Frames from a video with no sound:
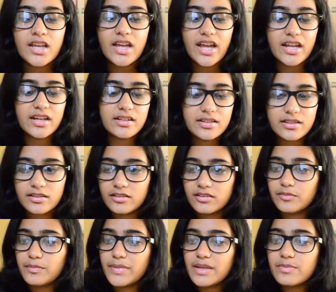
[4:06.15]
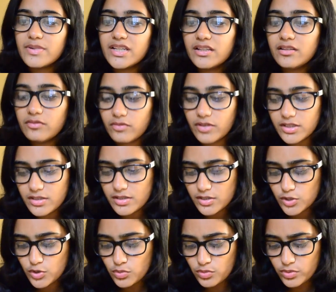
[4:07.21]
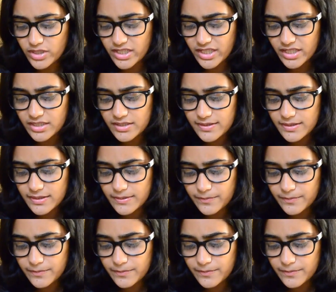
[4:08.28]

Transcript: And Maybelline ones, you get,